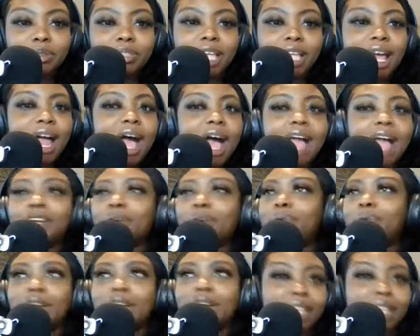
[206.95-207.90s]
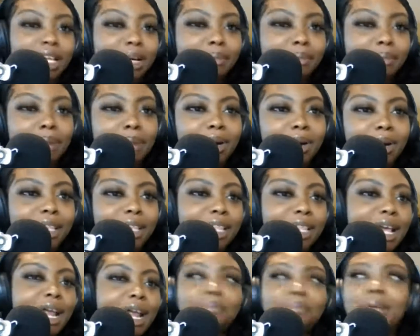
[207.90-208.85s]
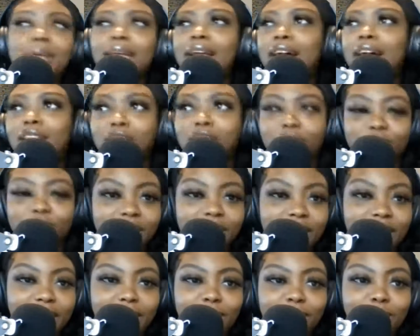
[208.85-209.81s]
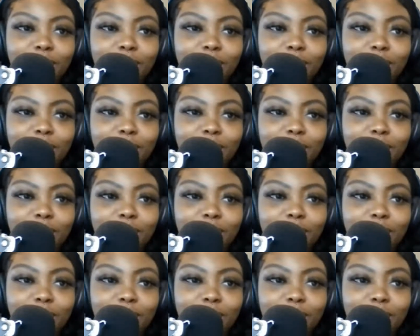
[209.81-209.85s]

that I know nothing about and that I may not understand.